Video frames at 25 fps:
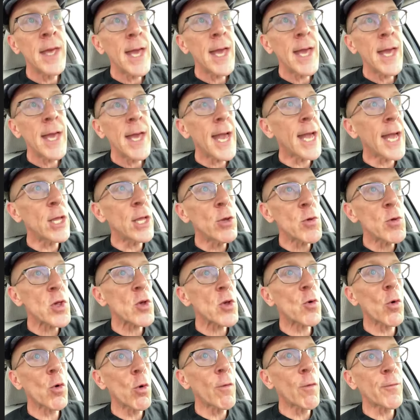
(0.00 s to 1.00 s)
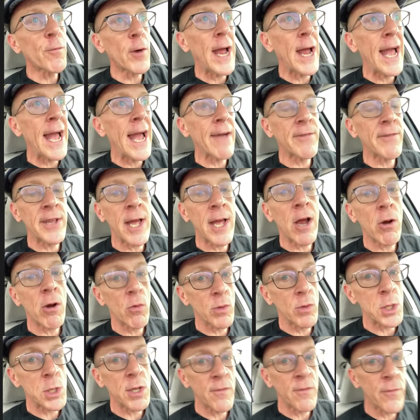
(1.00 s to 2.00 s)
and you scroll for half an hour, which
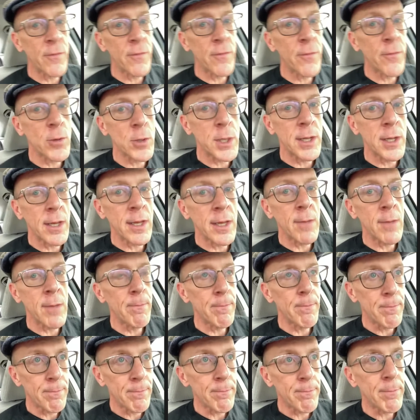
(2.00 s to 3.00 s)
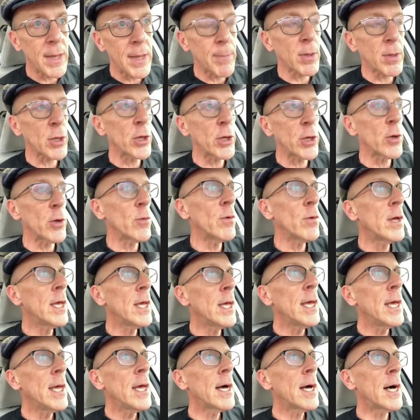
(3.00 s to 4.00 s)
unfortunately people do,
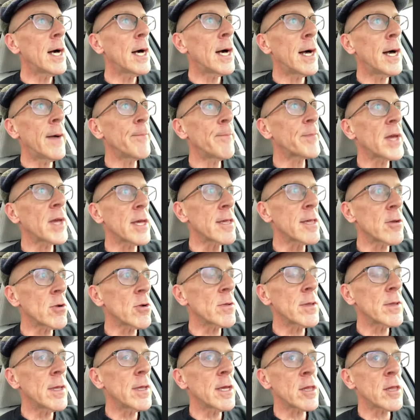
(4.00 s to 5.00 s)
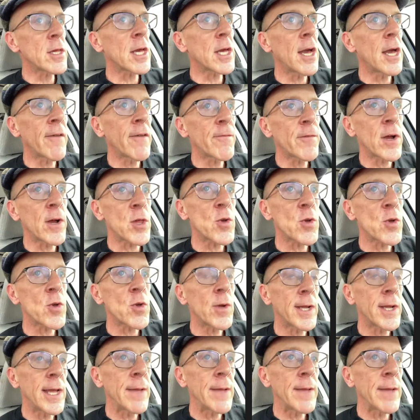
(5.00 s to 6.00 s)
because it's kind of
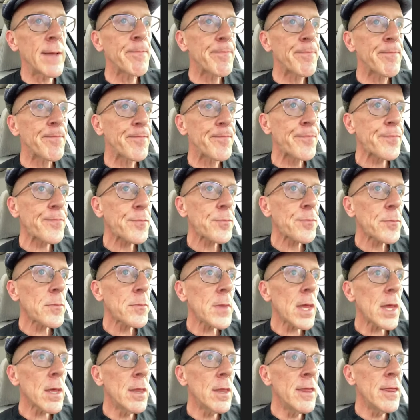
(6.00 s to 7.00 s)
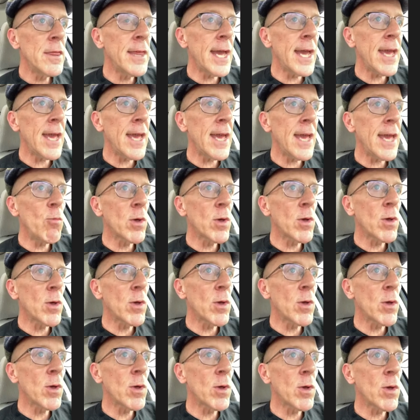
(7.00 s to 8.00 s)
frustrating, they will see
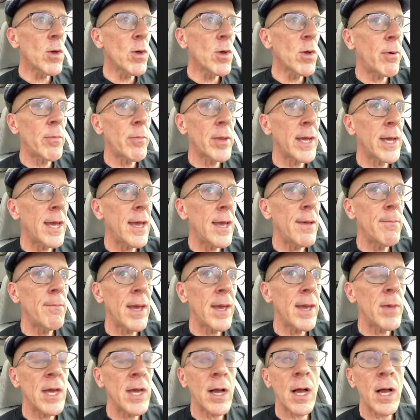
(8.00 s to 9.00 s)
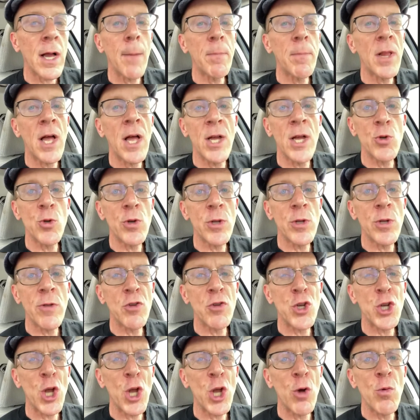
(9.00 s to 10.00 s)
probably maybe a couple hundred of
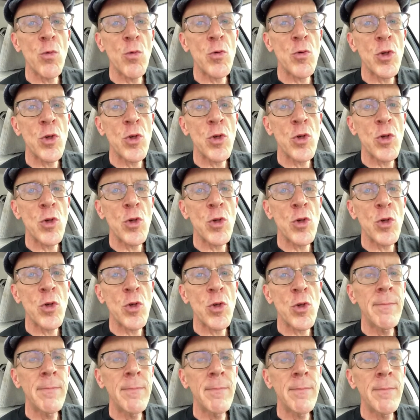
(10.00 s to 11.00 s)
shows go by them.